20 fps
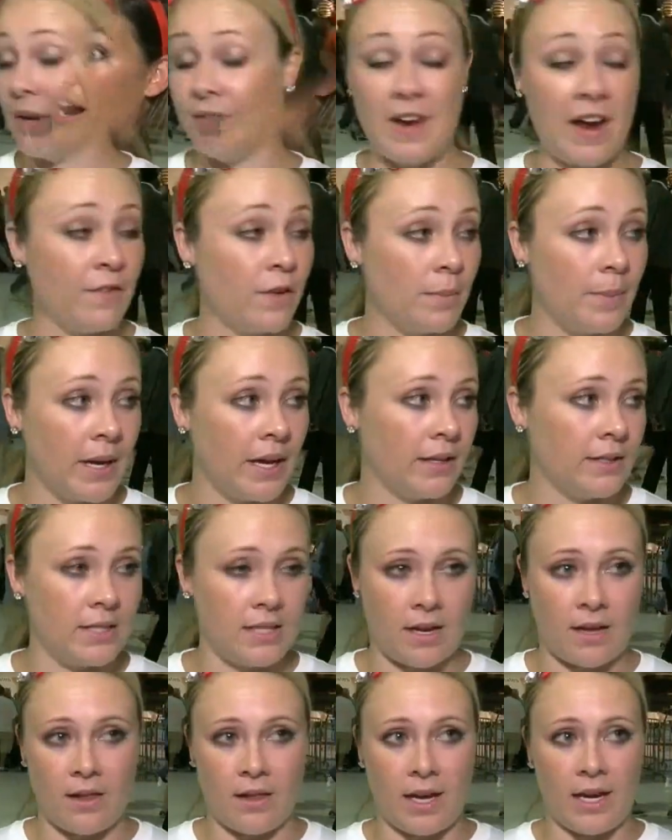We've never been
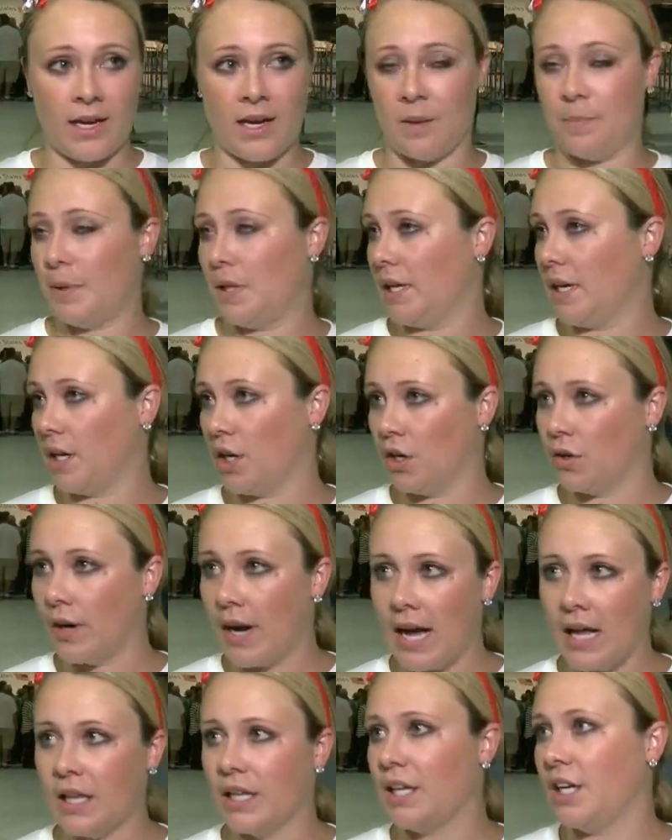to like a political
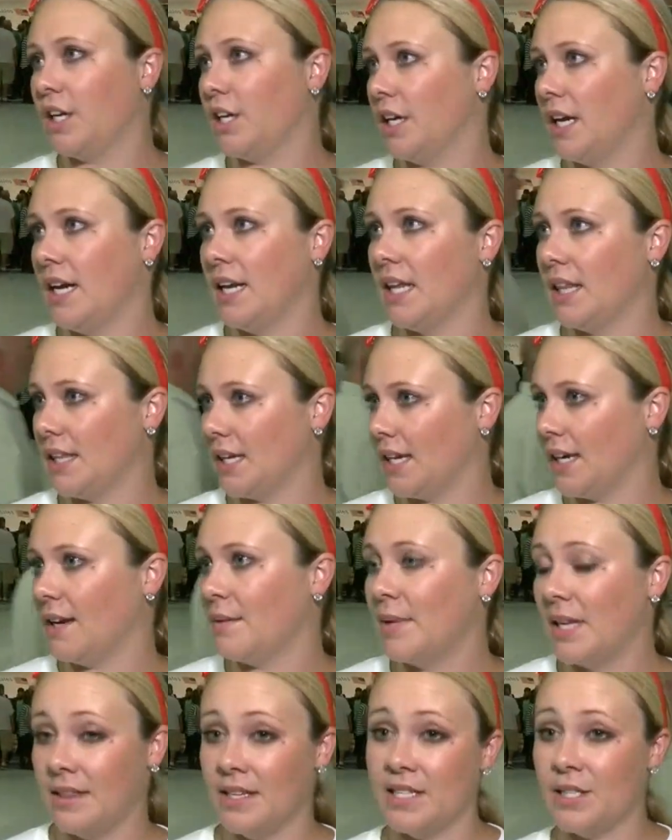rally or anything.
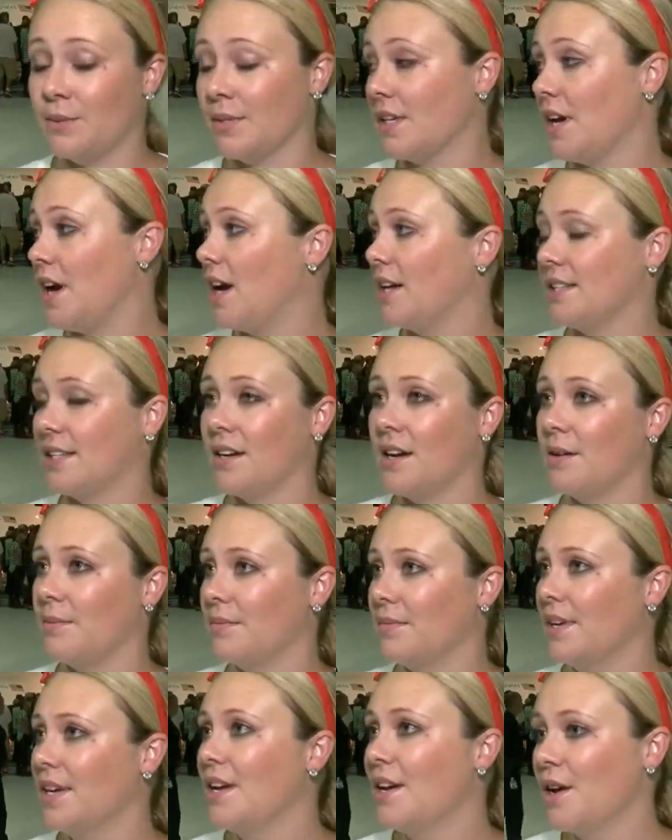I mean, this was
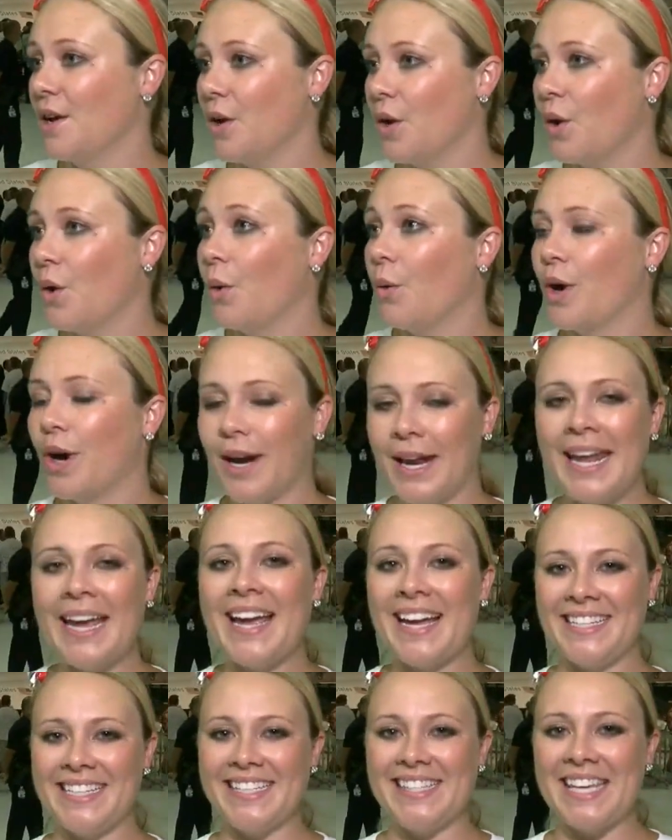awesome we're going to
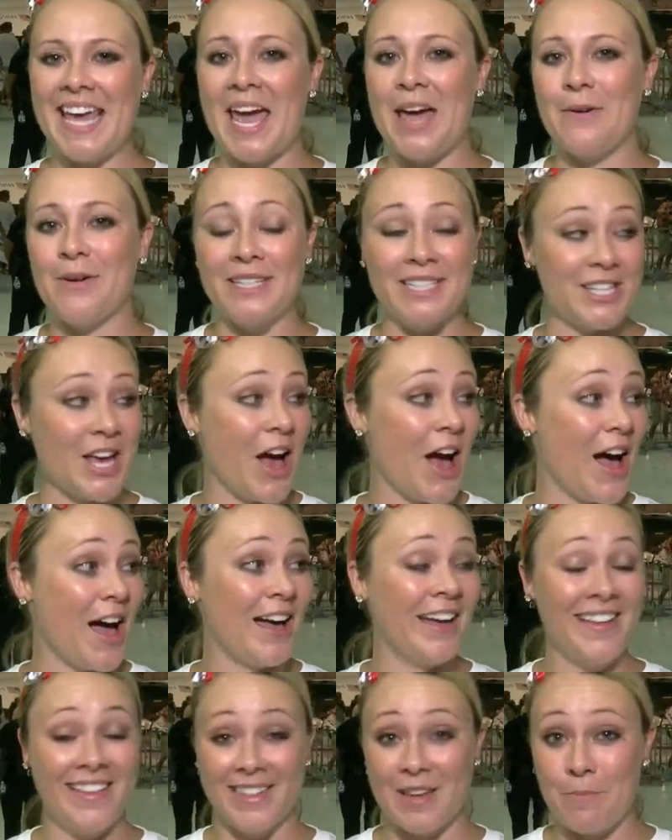get to say we
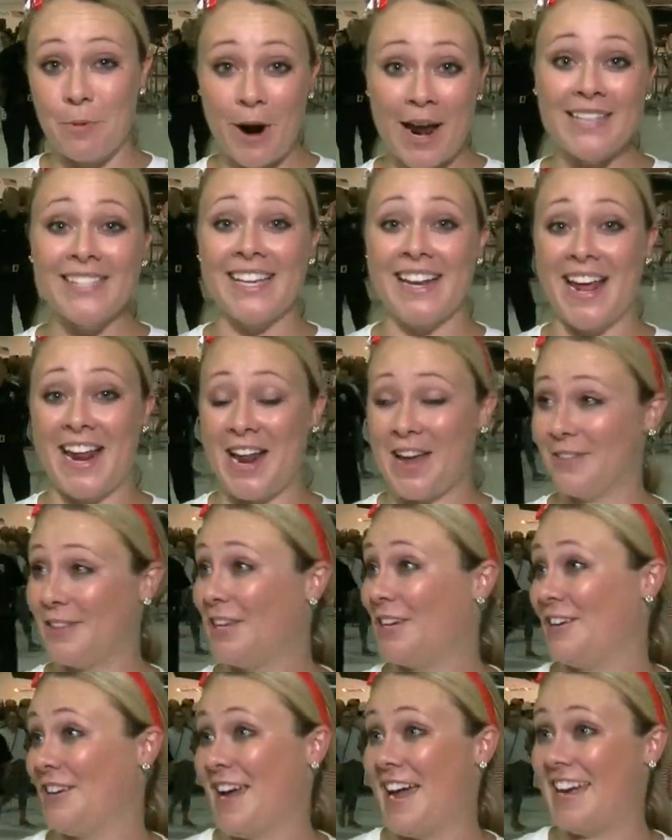saw the President of
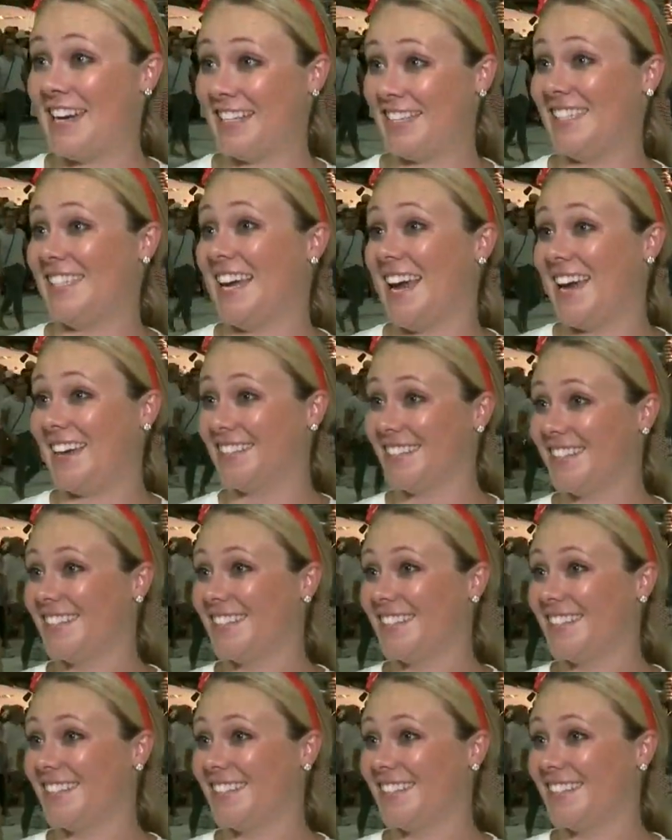the United States.